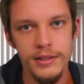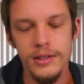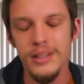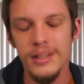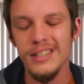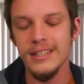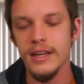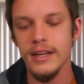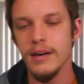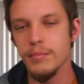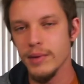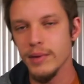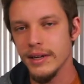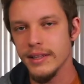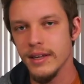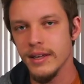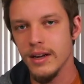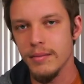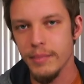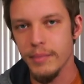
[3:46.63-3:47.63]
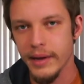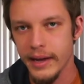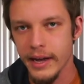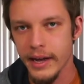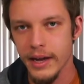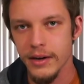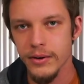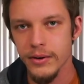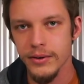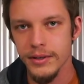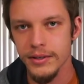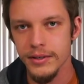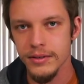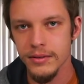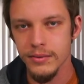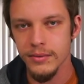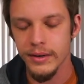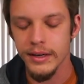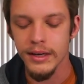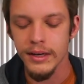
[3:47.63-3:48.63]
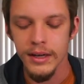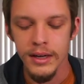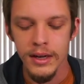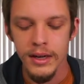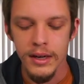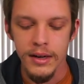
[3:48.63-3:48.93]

And so let's kind of break that up by categories, right?